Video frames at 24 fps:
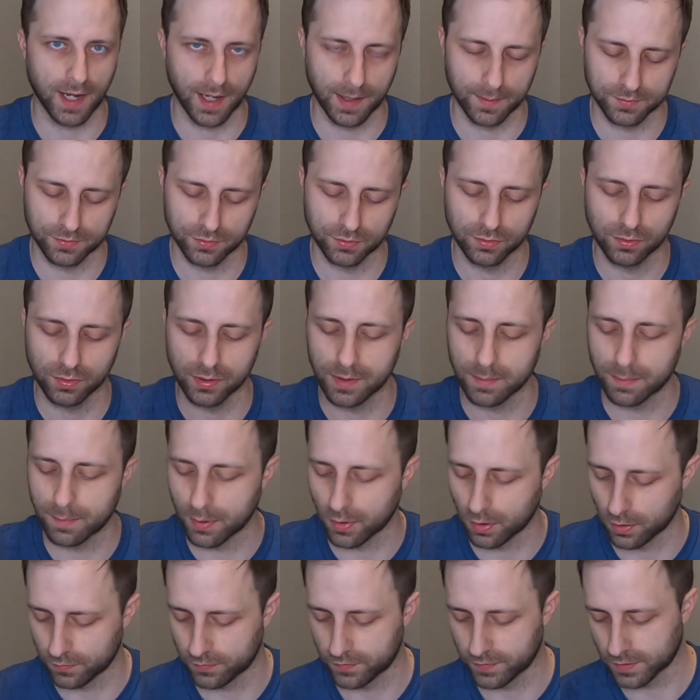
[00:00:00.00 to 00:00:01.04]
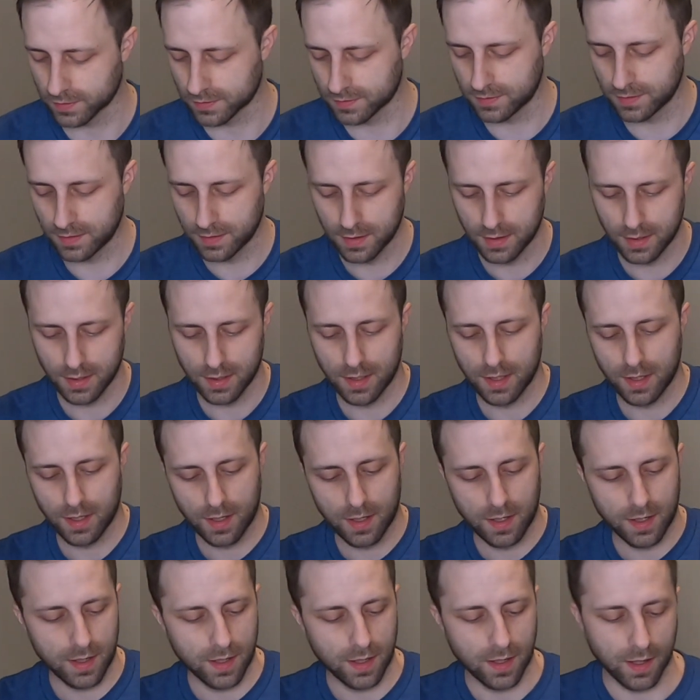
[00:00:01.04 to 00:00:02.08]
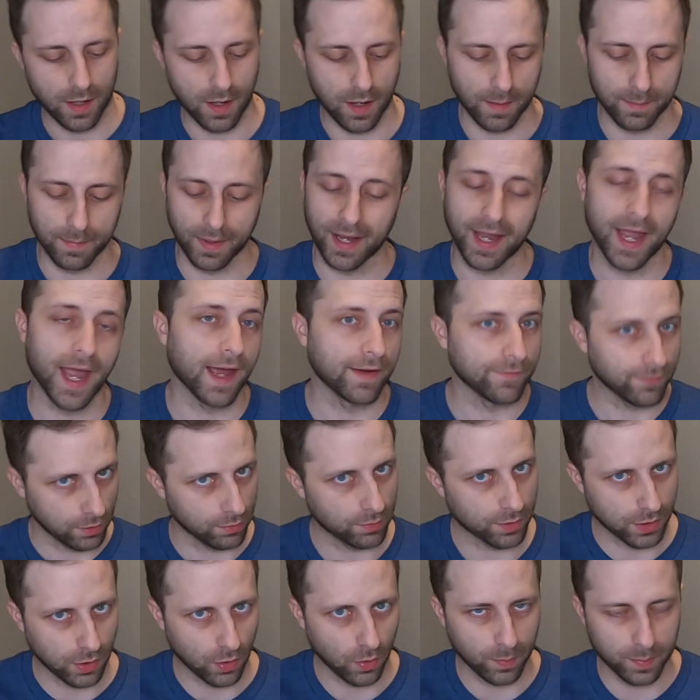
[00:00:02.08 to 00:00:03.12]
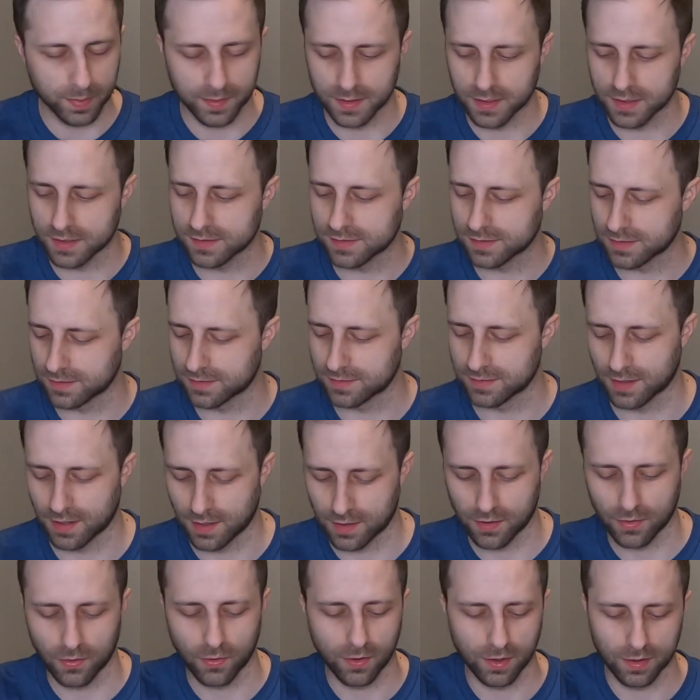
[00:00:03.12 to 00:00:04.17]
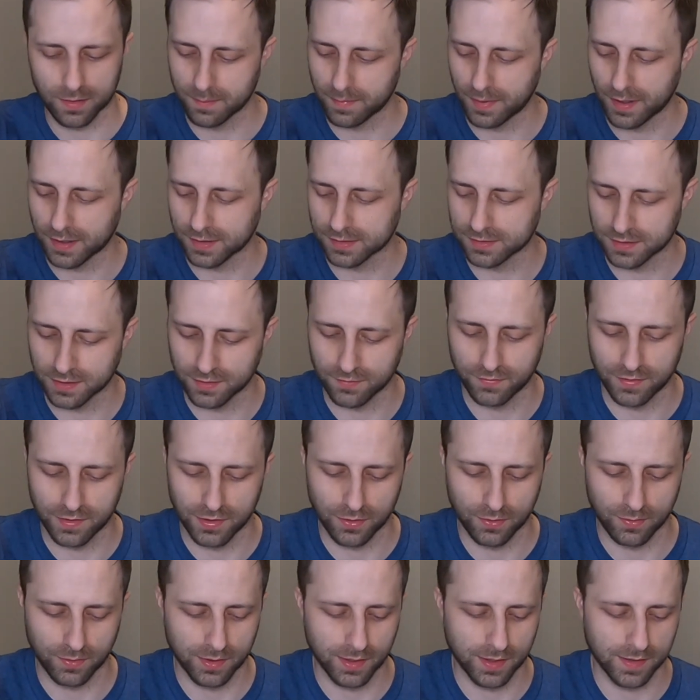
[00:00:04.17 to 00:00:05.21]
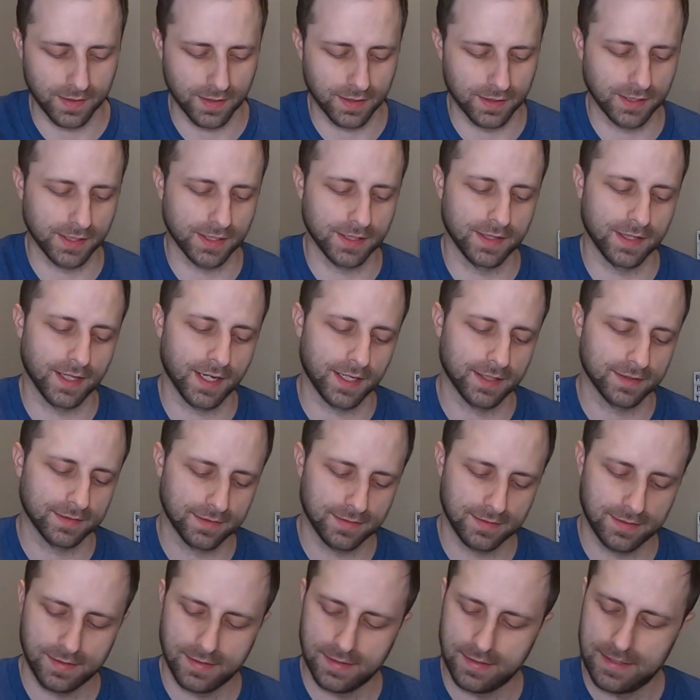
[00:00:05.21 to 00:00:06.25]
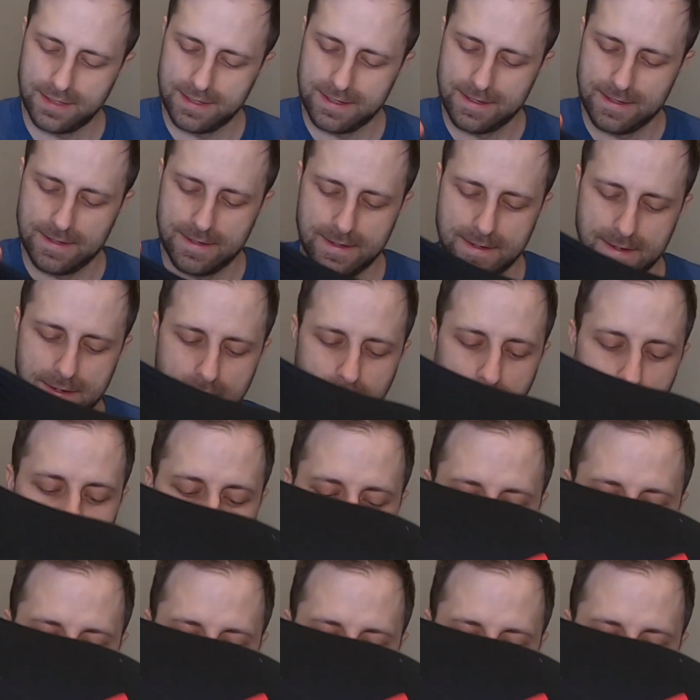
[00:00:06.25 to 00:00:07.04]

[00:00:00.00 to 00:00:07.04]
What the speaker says: absolutely perfect. I have already opened this. It's not an unboxing video or anything like that. I'm